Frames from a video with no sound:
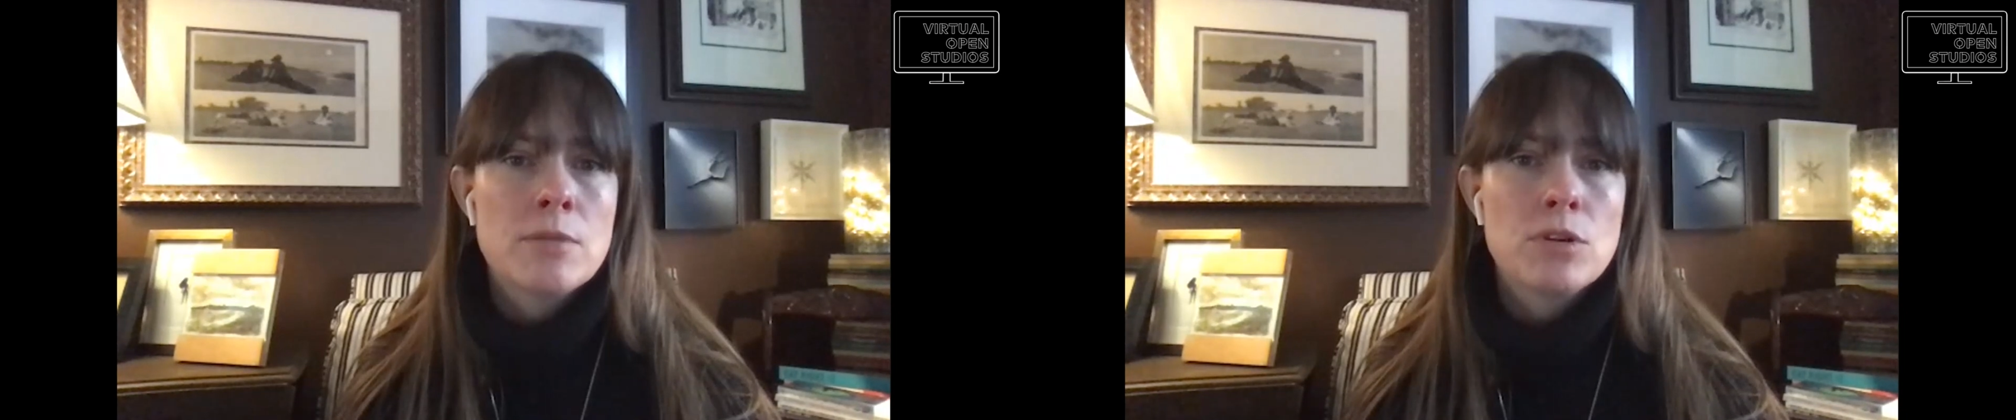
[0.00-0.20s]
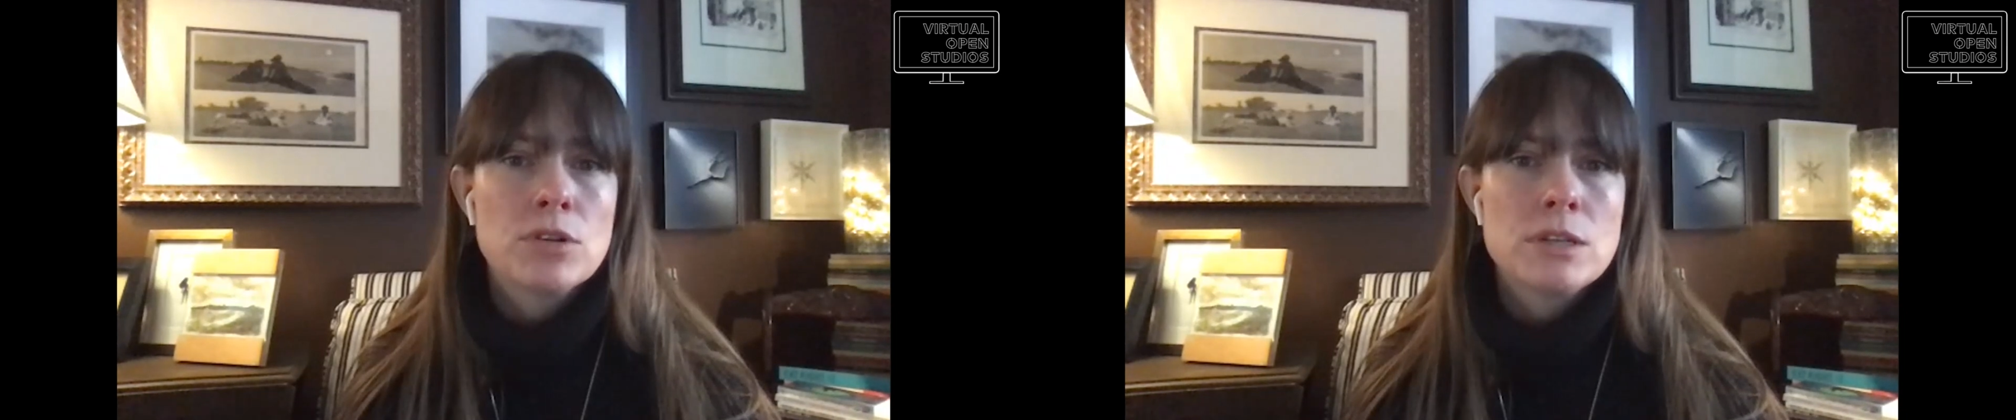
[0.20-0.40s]

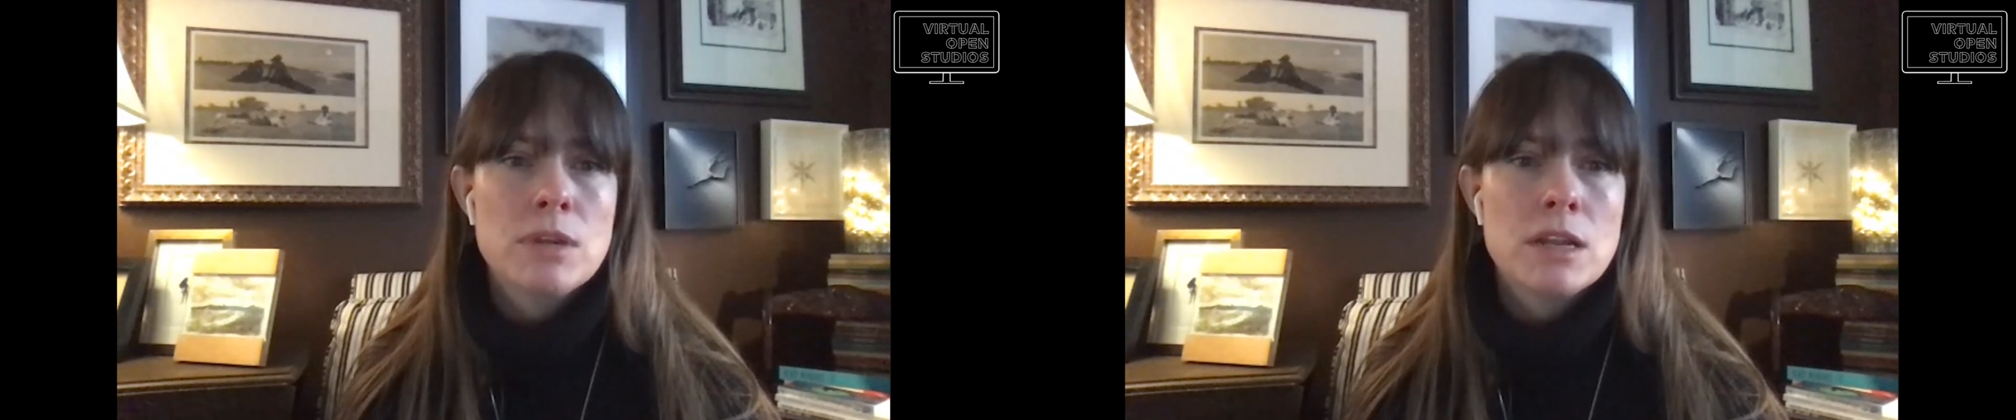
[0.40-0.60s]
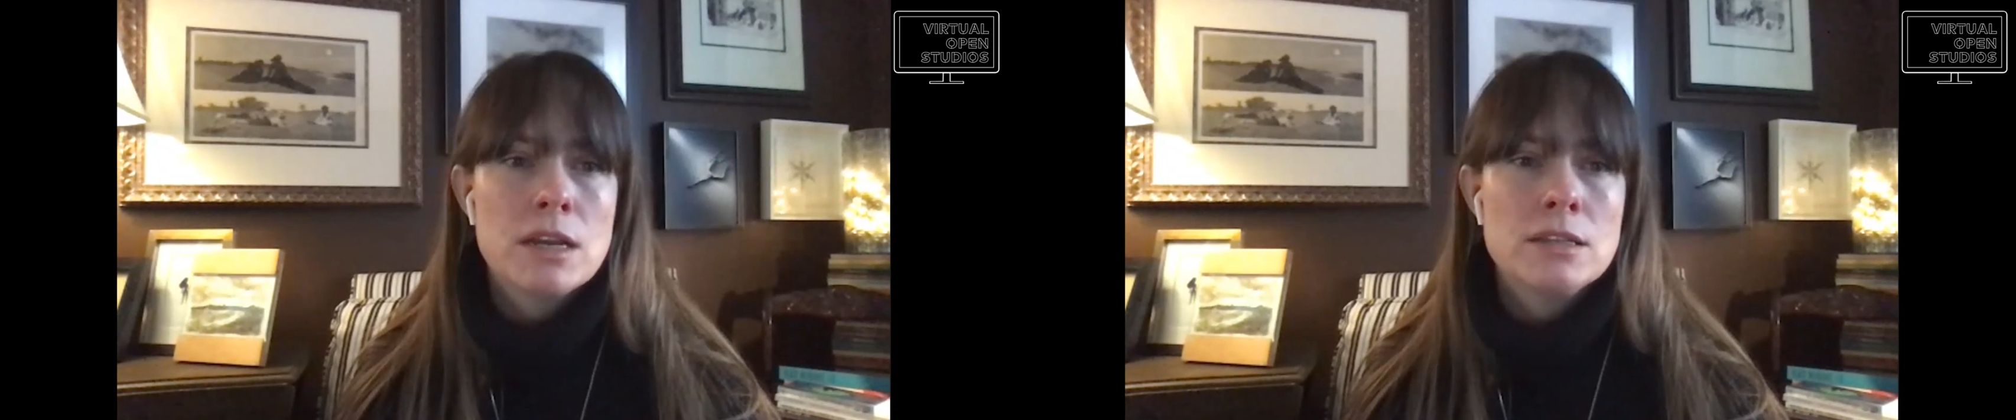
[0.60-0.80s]
and
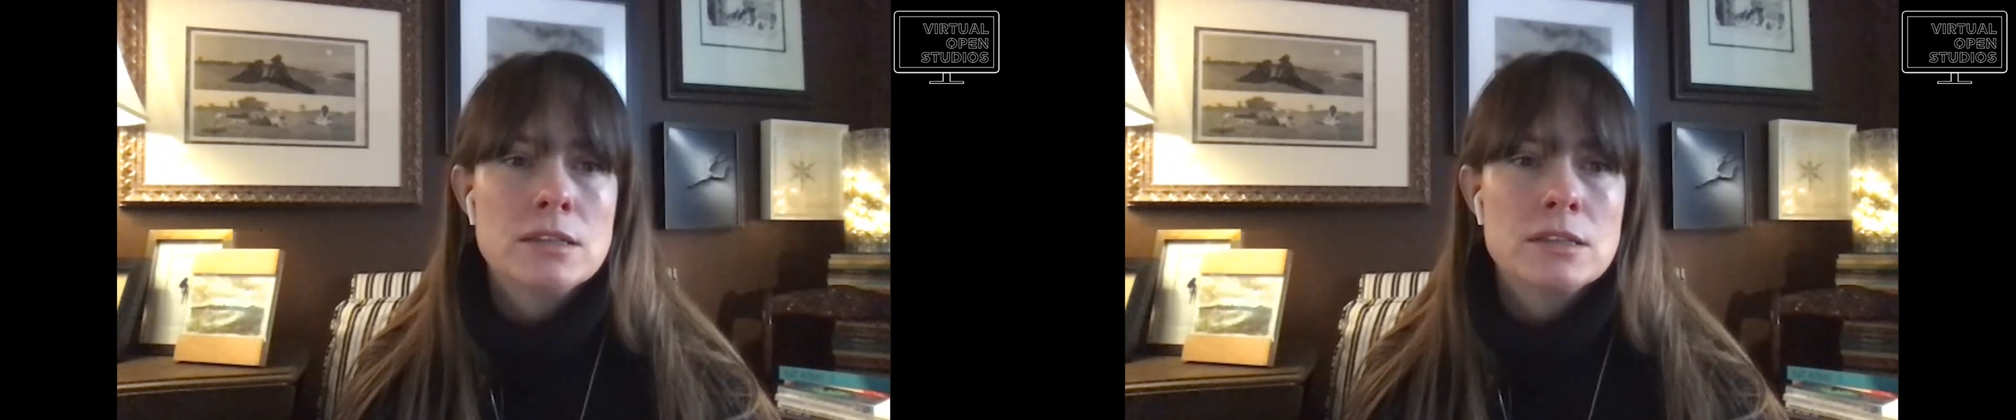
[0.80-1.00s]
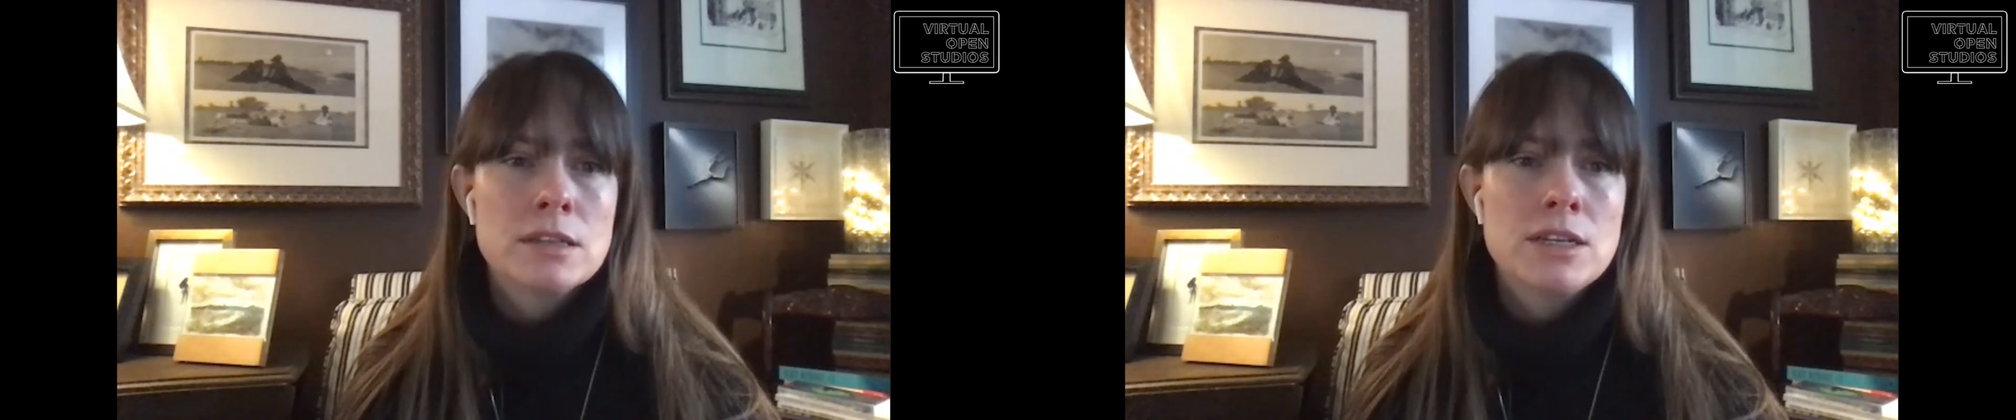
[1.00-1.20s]
multimedia
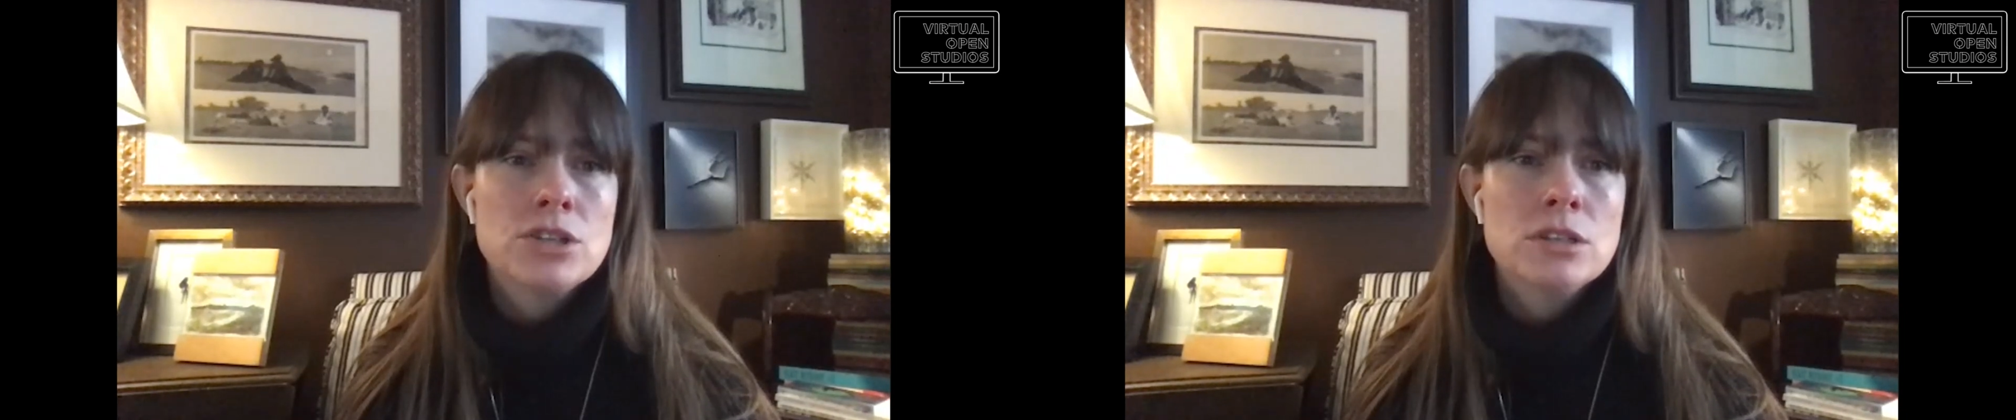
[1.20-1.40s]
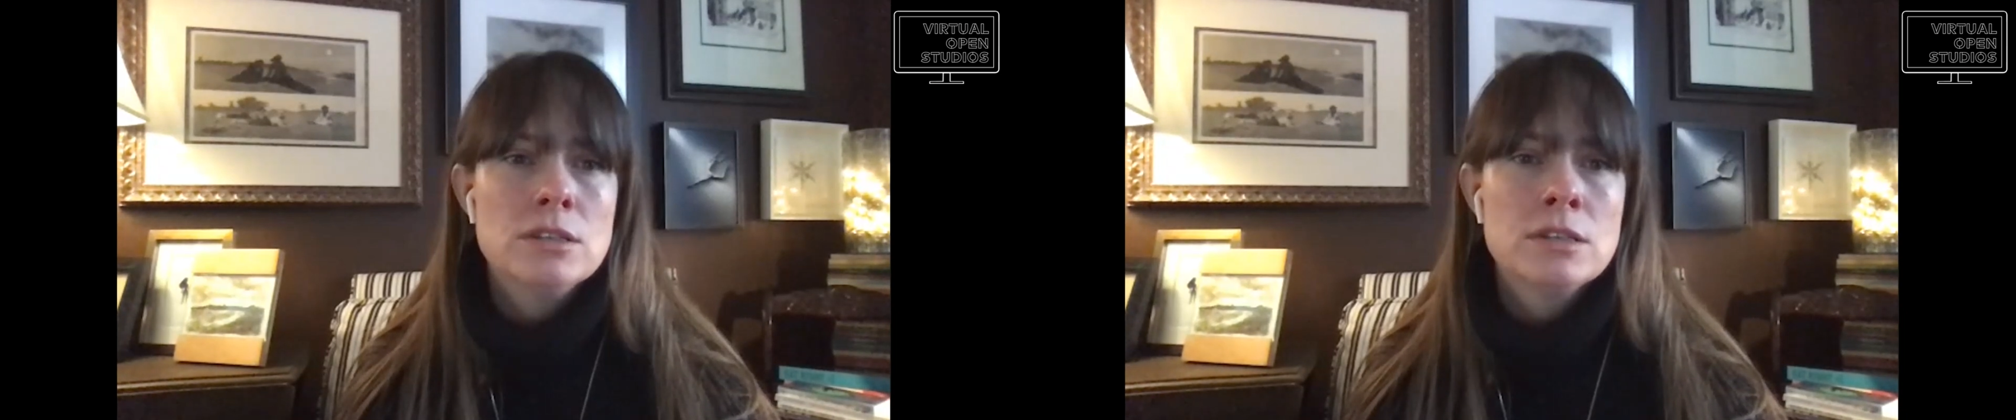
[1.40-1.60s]

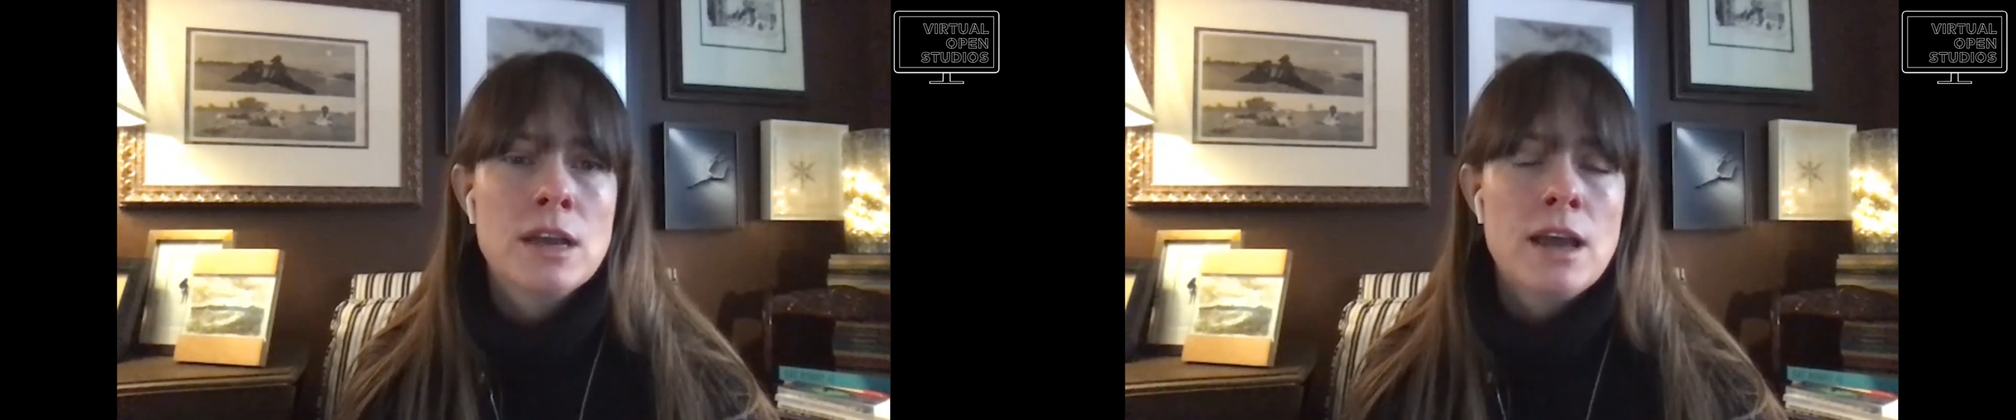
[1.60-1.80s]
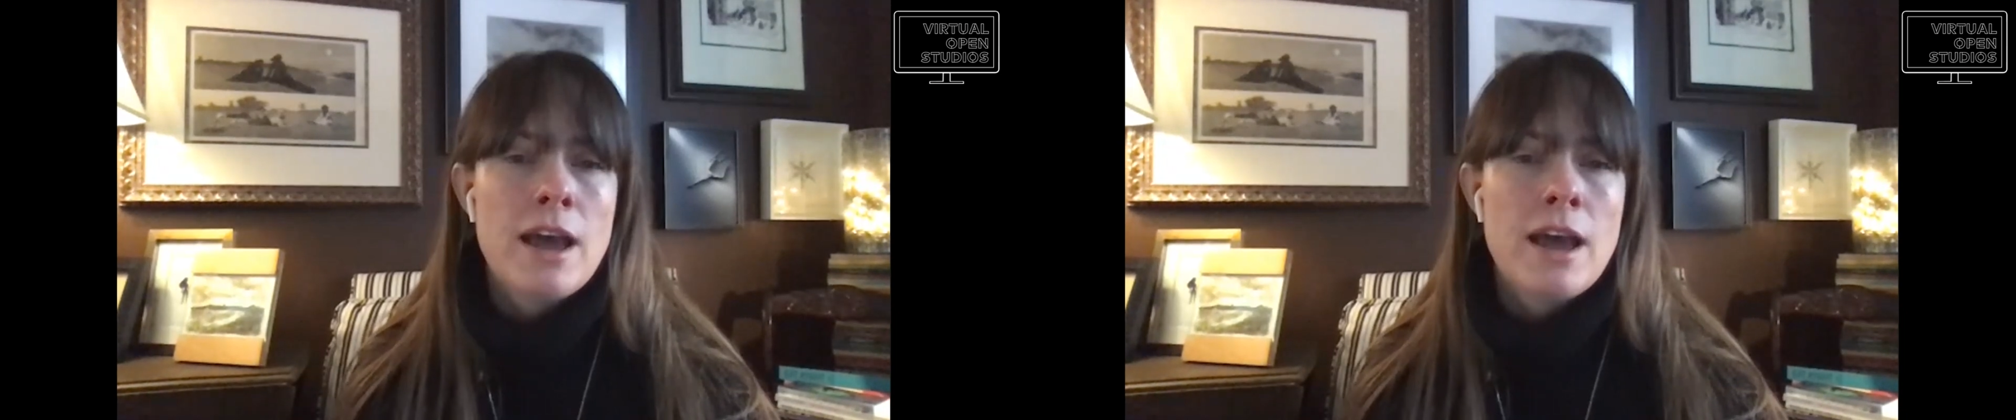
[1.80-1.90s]
installations